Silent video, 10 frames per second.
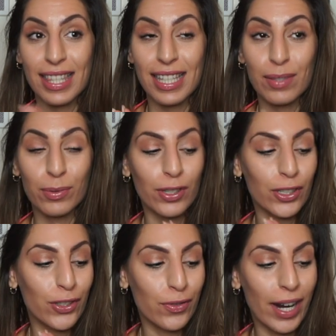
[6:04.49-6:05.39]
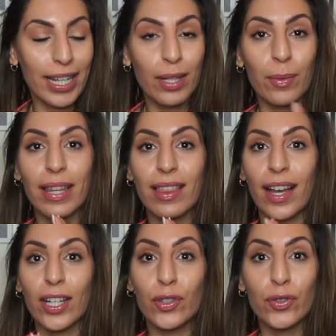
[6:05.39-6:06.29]
This will look great with
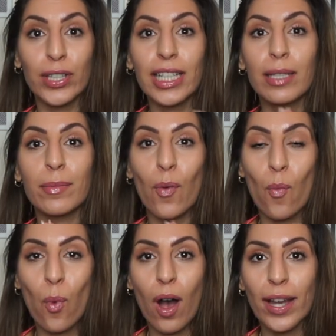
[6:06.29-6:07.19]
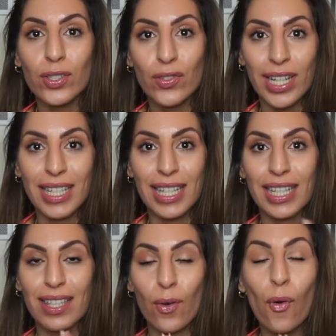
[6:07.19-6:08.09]
like cream and white
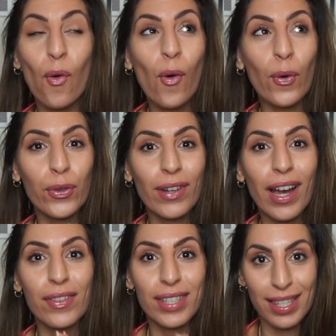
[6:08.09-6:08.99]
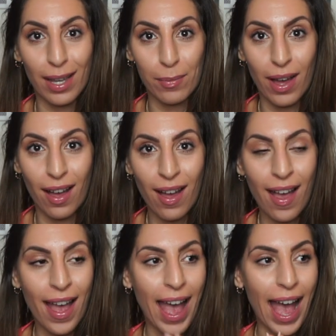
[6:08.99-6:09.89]
dresses all throughout the summer.
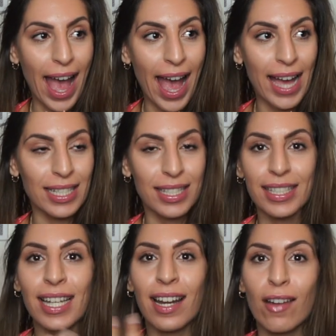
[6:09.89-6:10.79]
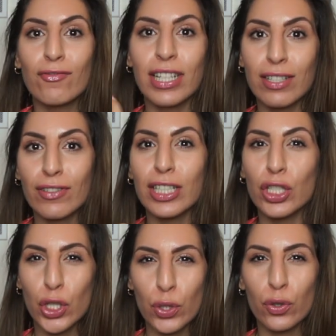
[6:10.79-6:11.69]
And yeah, like really, really
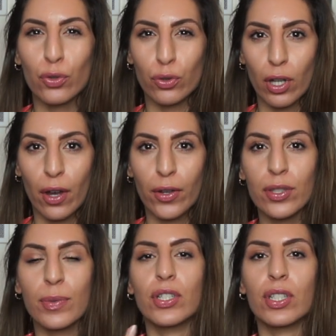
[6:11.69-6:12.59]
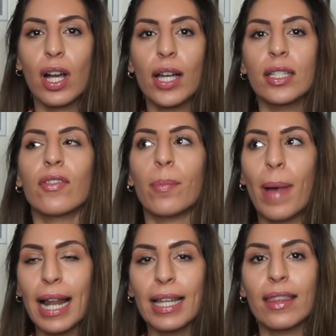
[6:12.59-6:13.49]
neutral tones, which is kind of the
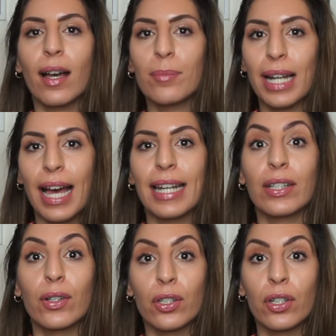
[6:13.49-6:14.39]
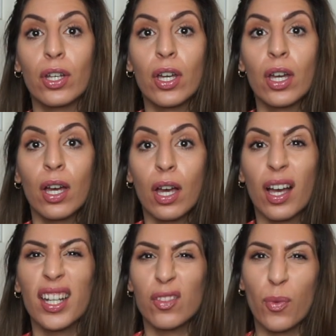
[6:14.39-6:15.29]
palette that I'm planning on
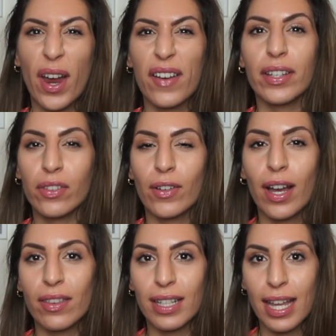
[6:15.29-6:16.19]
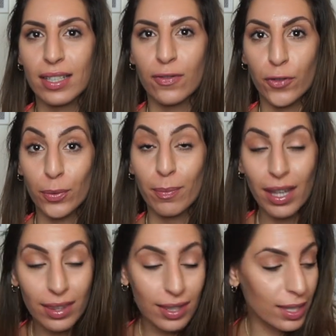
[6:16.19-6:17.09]
kind of wearing throughout the next few
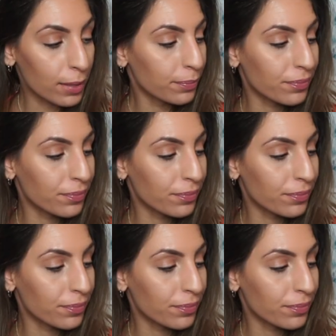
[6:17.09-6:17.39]
months.